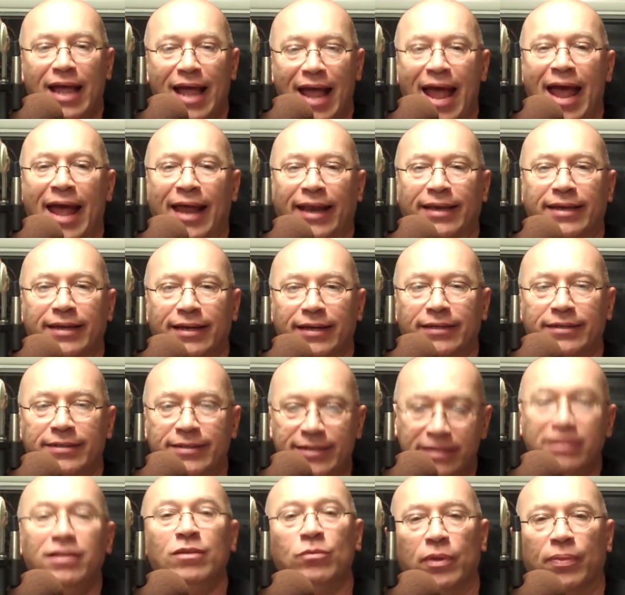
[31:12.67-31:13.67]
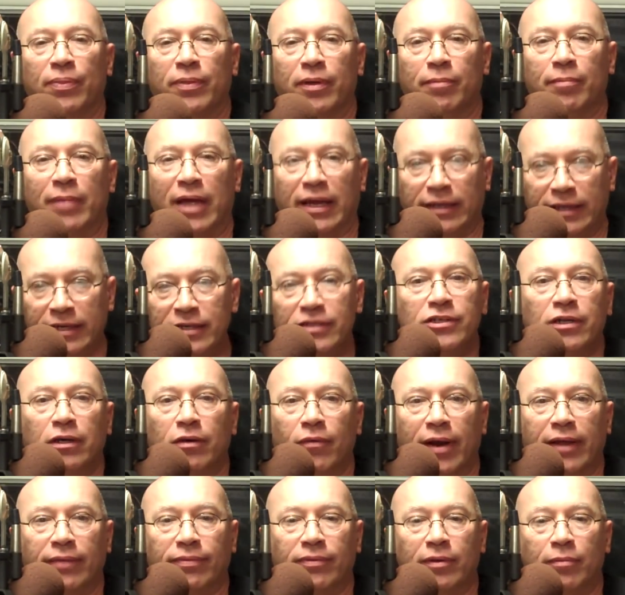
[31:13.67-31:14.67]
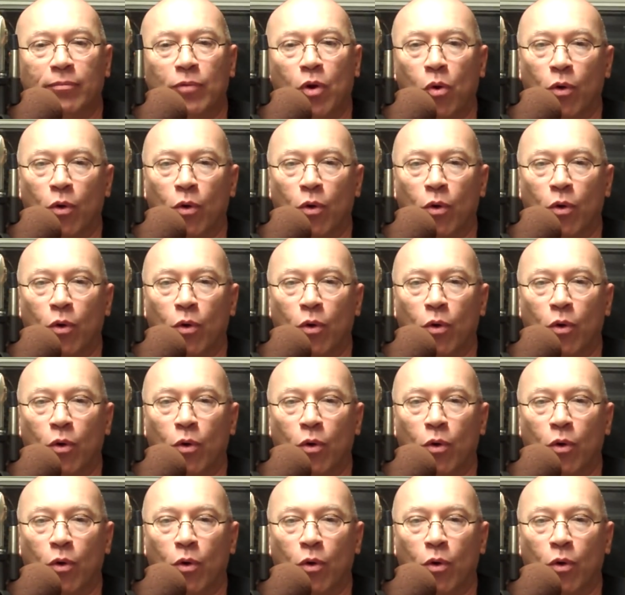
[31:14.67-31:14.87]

and deal with them and integrate them,